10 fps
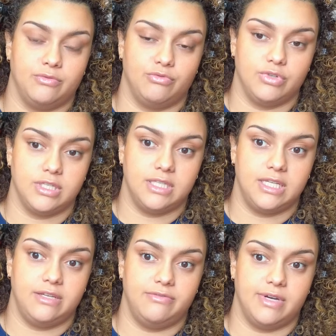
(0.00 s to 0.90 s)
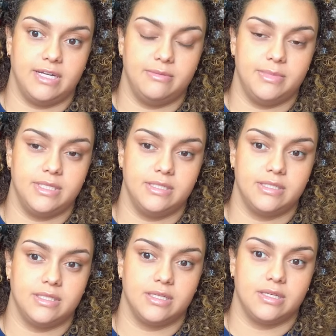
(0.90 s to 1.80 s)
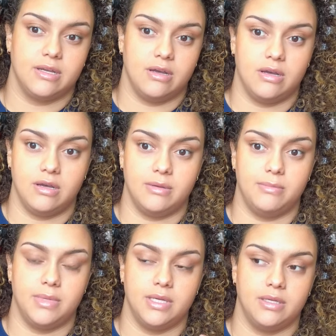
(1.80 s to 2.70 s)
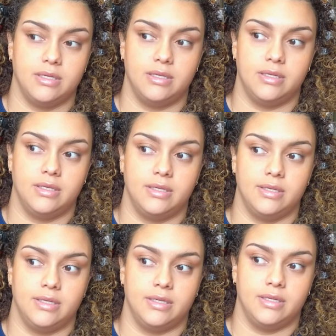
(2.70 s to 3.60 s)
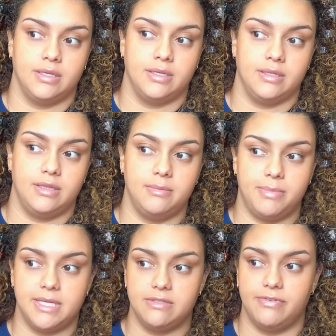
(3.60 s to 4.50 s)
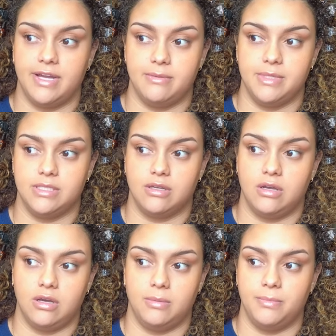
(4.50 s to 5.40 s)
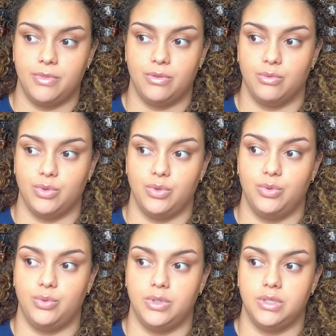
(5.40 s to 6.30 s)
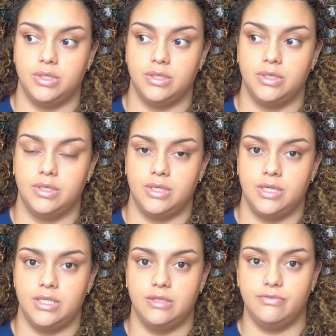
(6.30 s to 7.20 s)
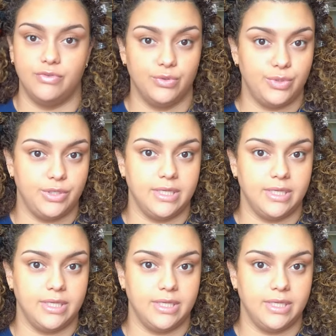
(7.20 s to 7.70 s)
really vitamins come, the best vitamins come through food you